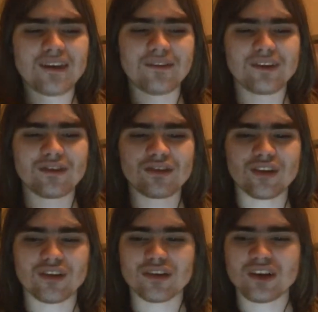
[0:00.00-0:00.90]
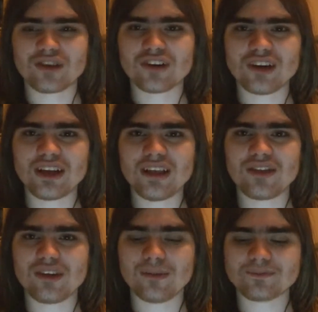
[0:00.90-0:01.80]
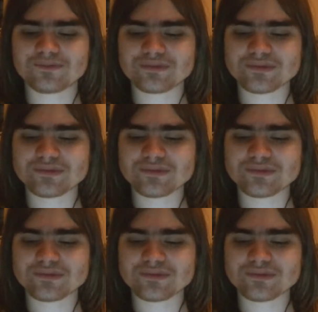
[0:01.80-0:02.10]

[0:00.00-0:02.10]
investors are trying to get them